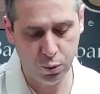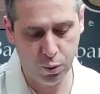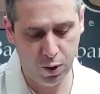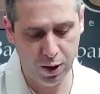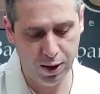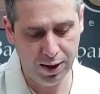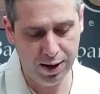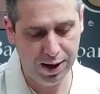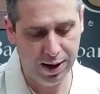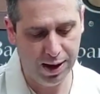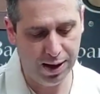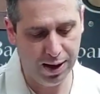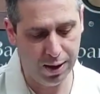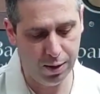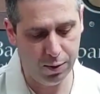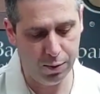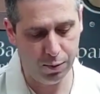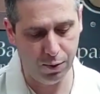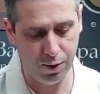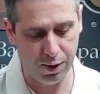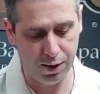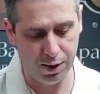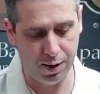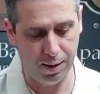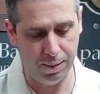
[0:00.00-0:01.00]
one here
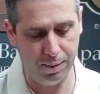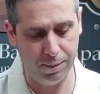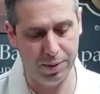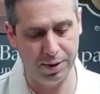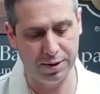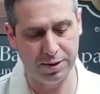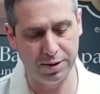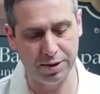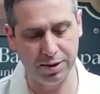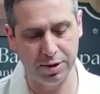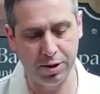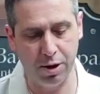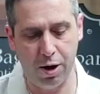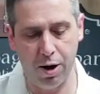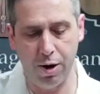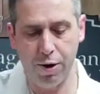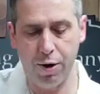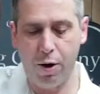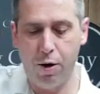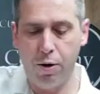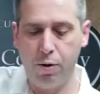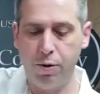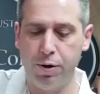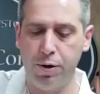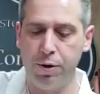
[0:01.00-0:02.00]
with a business card
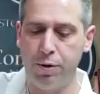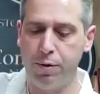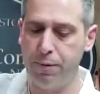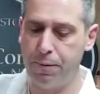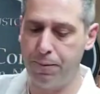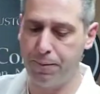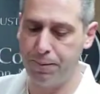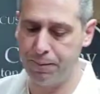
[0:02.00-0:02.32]
holder,